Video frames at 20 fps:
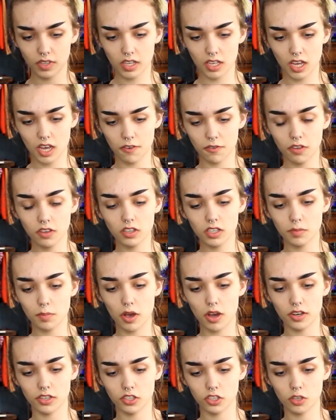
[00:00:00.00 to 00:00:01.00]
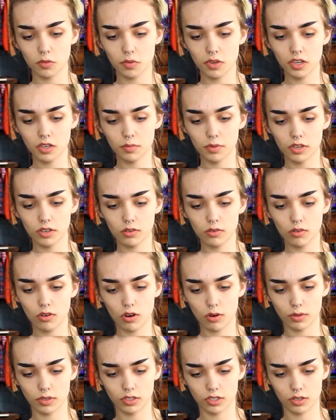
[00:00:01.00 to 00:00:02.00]
I feel like this pot is too big, but it'll
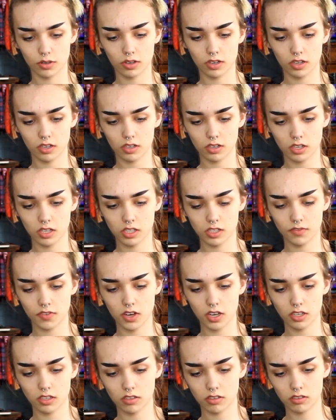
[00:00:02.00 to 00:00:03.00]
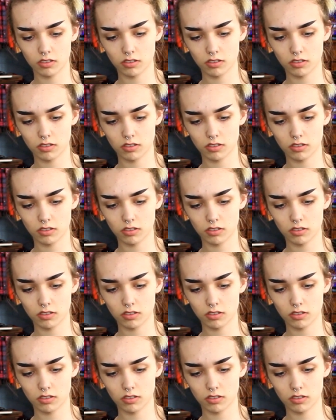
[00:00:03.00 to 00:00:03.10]
grow into it. It's fine.